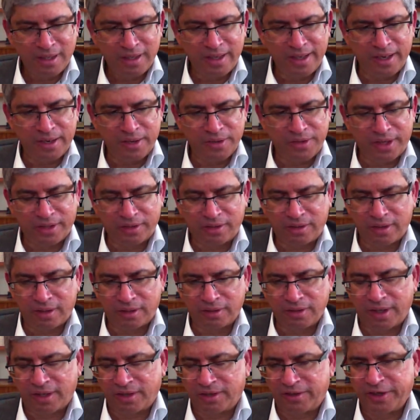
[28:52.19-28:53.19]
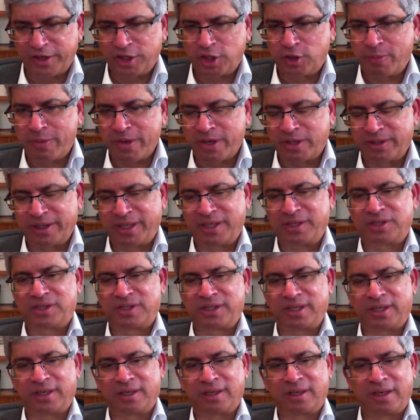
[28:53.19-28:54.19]
that are
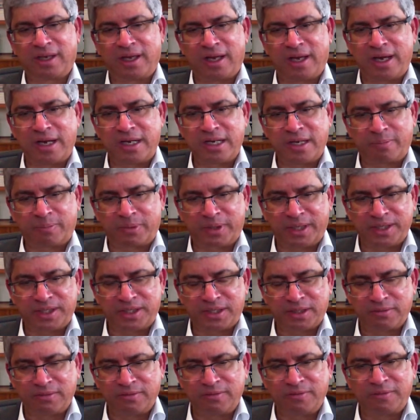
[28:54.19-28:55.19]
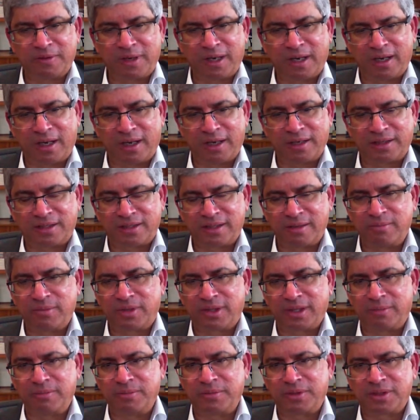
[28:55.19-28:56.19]
experiencing depressive
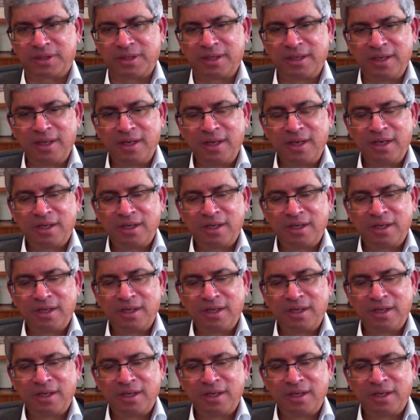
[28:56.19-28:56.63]
symptoms.